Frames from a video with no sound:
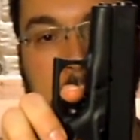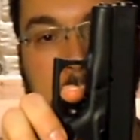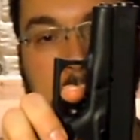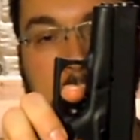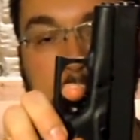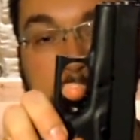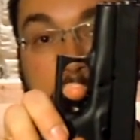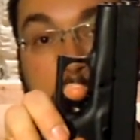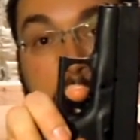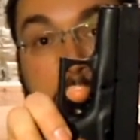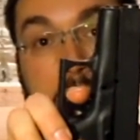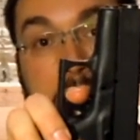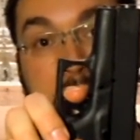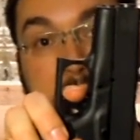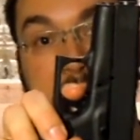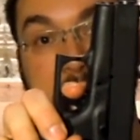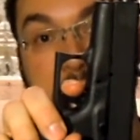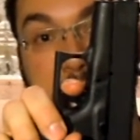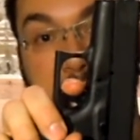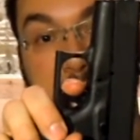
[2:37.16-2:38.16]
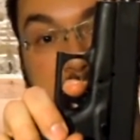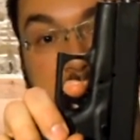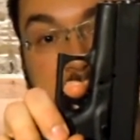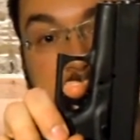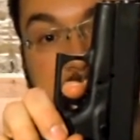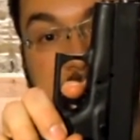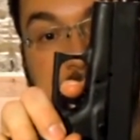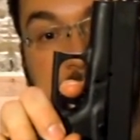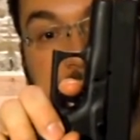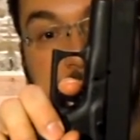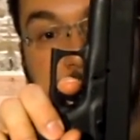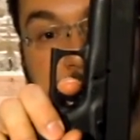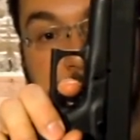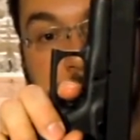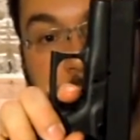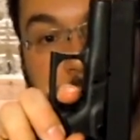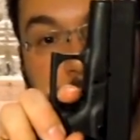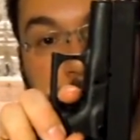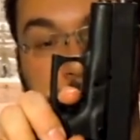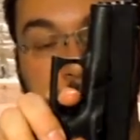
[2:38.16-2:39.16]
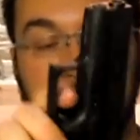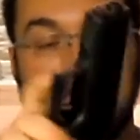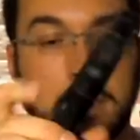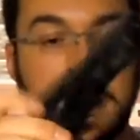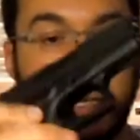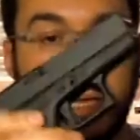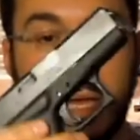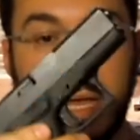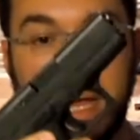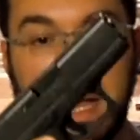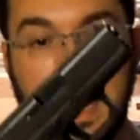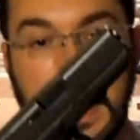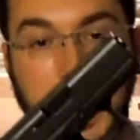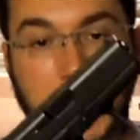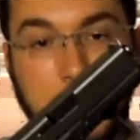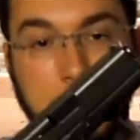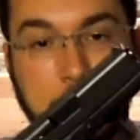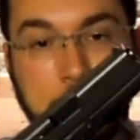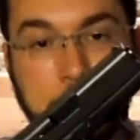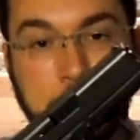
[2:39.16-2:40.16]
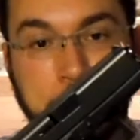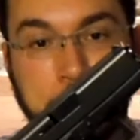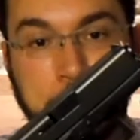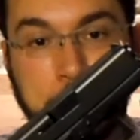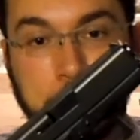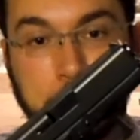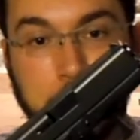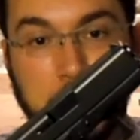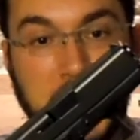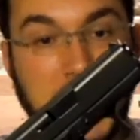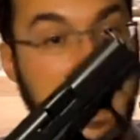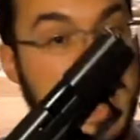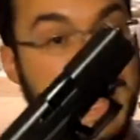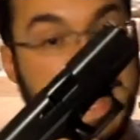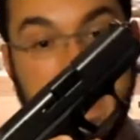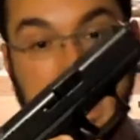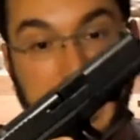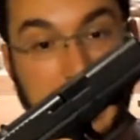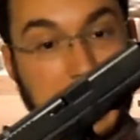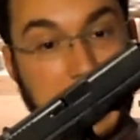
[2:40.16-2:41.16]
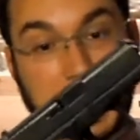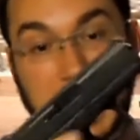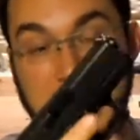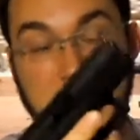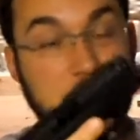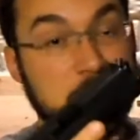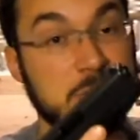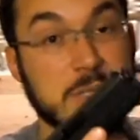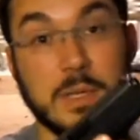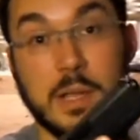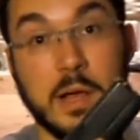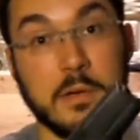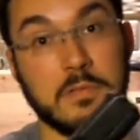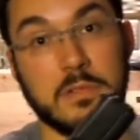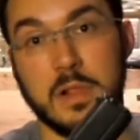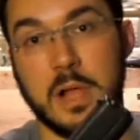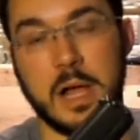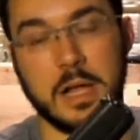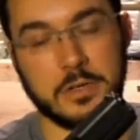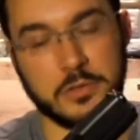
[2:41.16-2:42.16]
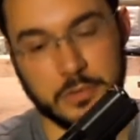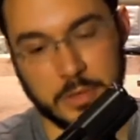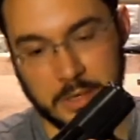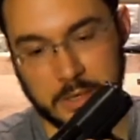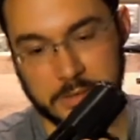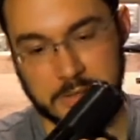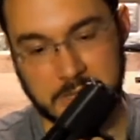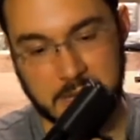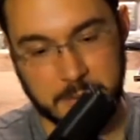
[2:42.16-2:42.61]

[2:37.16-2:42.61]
a very nice reset. And I just love Glock triggers.